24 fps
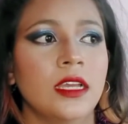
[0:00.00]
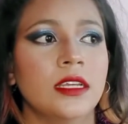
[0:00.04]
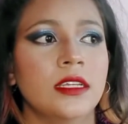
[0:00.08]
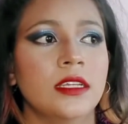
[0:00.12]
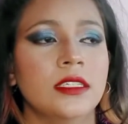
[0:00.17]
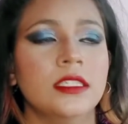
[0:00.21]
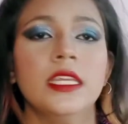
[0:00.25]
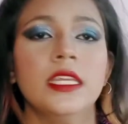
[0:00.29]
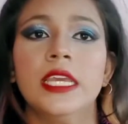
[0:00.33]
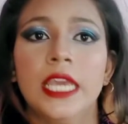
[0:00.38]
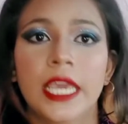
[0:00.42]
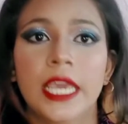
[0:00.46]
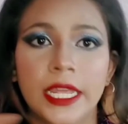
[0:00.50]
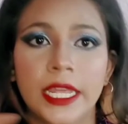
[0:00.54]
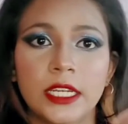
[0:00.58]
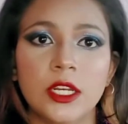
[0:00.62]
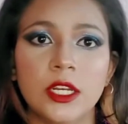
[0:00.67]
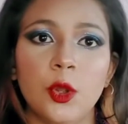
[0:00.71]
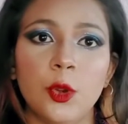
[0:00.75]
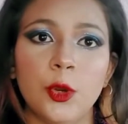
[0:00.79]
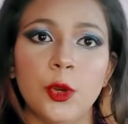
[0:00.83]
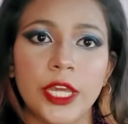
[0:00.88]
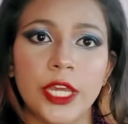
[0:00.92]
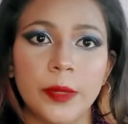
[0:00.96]
See,
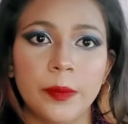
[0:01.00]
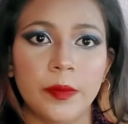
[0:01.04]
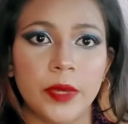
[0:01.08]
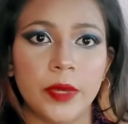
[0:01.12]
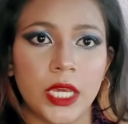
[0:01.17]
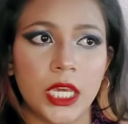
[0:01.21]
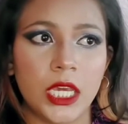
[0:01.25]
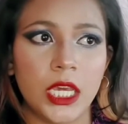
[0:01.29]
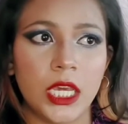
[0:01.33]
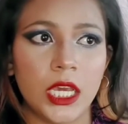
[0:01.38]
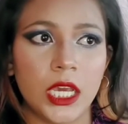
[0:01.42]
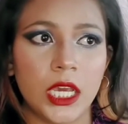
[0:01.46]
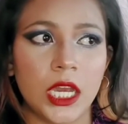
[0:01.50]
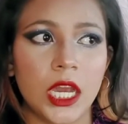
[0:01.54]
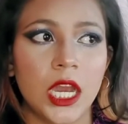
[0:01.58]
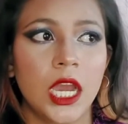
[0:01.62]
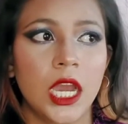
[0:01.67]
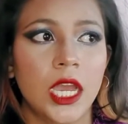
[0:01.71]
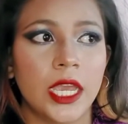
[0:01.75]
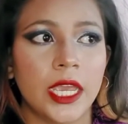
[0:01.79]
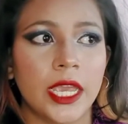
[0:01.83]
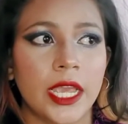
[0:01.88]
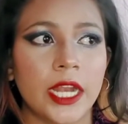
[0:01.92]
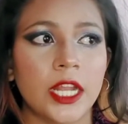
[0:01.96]
including me,
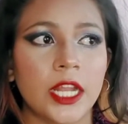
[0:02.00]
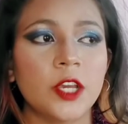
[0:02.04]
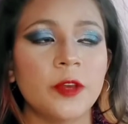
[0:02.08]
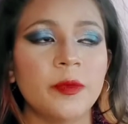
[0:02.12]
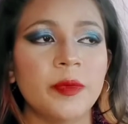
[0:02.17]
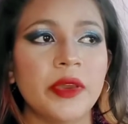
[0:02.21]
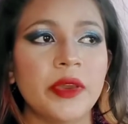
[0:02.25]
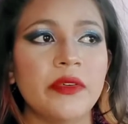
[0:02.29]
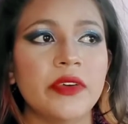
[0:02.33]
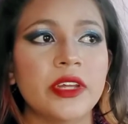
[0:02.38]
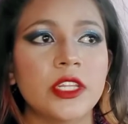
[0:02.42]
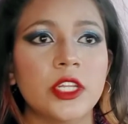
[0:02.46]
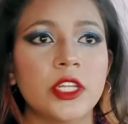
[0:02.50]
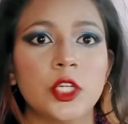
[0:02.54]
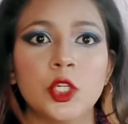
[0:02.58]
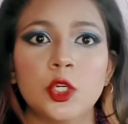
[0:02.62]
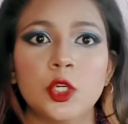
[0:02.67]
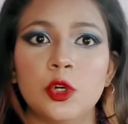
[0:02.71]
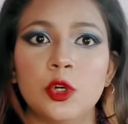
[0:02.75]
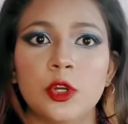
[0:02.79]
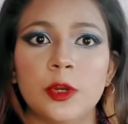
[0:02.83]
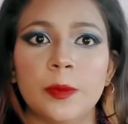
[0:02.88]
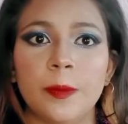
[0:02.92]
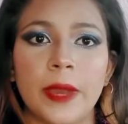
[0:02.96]
enakkume vandu
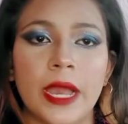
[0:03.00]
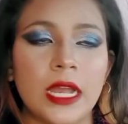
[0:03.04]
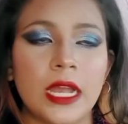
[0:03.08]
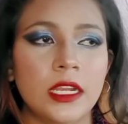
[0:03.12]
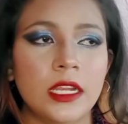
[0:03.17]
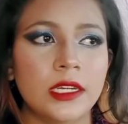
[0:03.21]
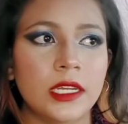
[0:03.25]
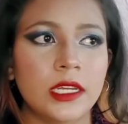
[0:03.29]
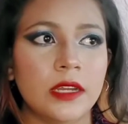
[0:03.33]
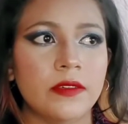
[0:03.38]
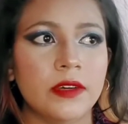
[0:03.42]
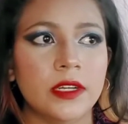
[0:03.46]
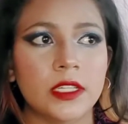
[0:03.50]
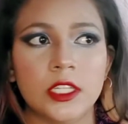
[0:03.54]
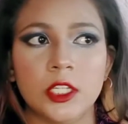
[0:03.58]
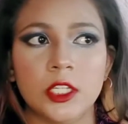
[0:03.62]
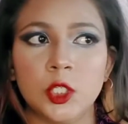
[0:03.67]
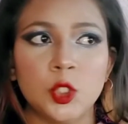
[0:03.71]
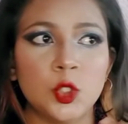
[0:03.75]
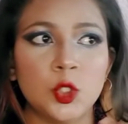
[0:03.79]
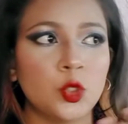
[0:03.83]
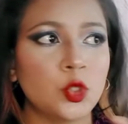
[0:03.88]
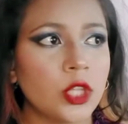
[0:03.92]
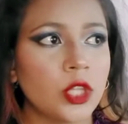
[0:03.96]
oru palette la
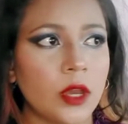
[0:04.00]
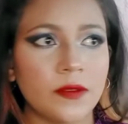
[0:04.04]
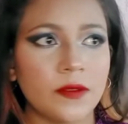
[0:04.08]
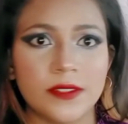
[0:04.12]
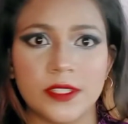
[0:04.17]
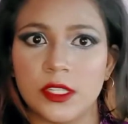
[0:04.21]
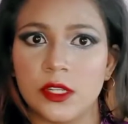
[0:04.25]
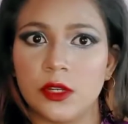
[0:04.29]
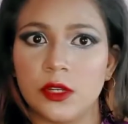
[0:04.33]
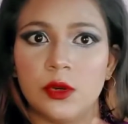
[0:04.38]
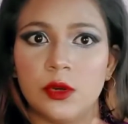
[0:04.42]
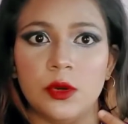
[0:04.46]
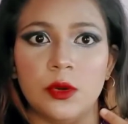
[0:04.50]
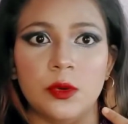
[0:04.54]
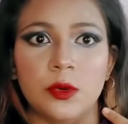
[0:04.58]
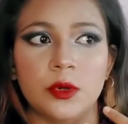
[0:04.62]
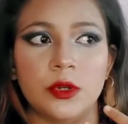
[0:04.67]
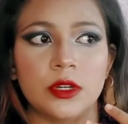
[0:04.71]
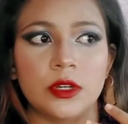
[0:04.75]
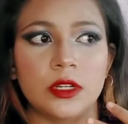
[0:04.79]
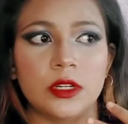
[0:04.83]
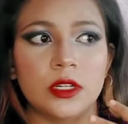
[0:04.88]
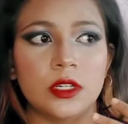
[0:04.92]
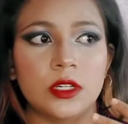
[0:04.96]
vandu 2000
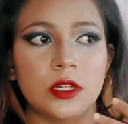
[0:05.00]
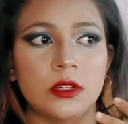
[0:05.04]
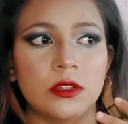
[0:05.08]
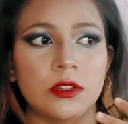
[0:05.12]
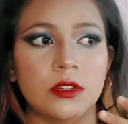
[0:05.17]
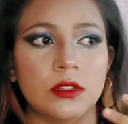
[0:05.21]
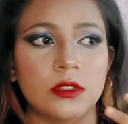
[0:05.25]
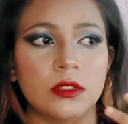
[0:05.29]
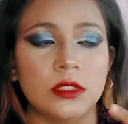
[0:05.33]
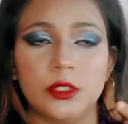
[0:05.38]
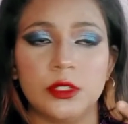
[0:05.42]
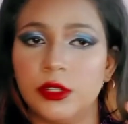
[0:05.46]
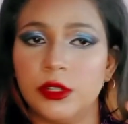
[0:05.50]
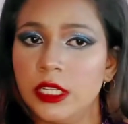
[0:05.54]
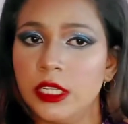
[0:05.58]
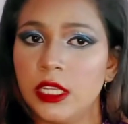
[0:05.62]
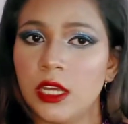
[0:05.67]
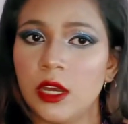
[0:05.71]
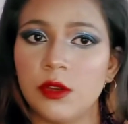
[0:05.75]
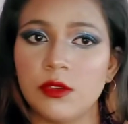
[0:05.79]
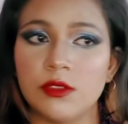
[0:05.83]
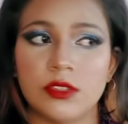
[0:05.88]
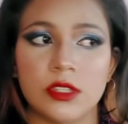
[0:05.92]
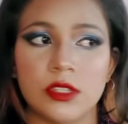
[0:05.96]
or
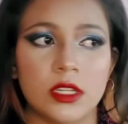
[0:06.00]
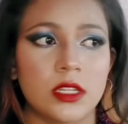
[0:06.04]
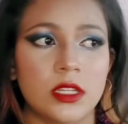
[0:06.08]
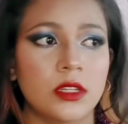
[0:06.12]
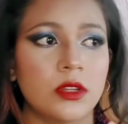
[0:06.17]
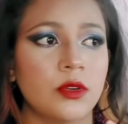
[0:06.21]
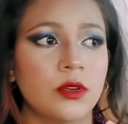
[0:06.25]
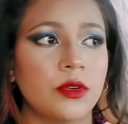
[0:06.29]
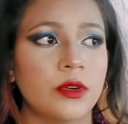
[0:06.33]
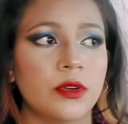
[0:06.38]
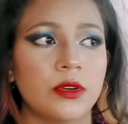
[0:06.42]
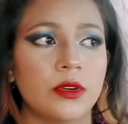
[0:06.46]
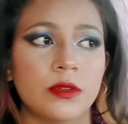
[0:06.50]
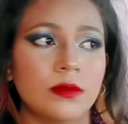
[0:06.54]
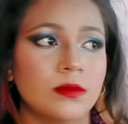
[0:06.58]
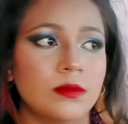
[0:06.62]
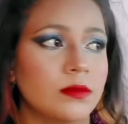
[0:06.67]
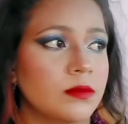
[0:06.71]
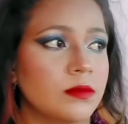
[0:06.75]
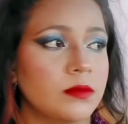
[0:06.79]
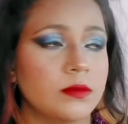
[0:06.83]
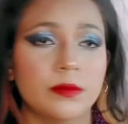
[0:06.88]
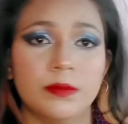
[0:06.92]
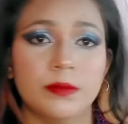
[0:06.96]
3000 or
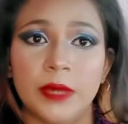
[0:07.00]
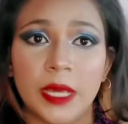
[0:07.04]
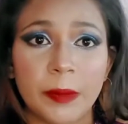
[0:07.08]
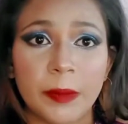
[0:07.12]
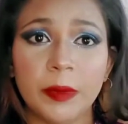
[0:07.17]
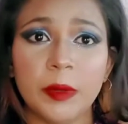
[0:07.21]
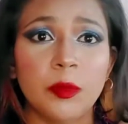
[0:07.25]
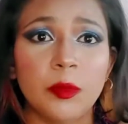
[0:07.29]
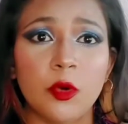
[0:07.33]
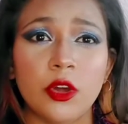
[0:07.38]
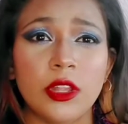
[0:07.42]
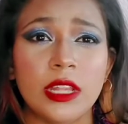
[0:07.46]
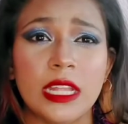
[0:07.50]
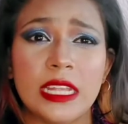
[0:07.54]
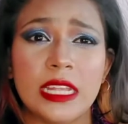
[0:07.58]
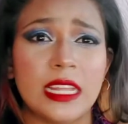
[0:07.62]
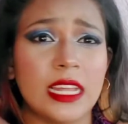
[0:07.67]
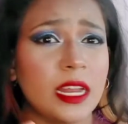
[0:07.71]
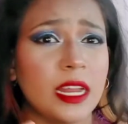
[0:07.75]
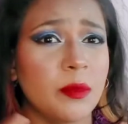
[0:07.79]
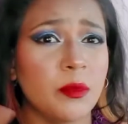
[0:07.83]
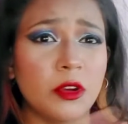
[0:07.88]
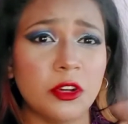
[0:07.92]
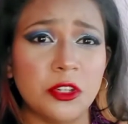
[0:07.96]
maybe more than
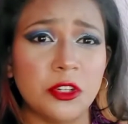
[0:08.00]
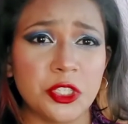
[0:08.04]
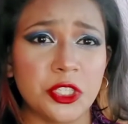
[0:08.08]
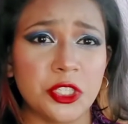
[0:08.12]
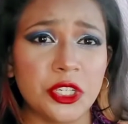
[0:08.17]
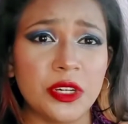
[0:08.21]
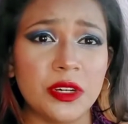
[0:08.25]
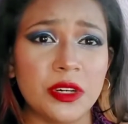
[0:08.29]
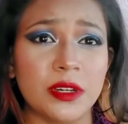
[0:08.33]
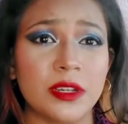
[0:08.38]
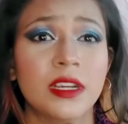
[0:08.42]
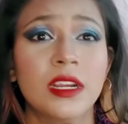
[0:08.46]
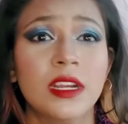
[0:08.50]
that, I'm not sure.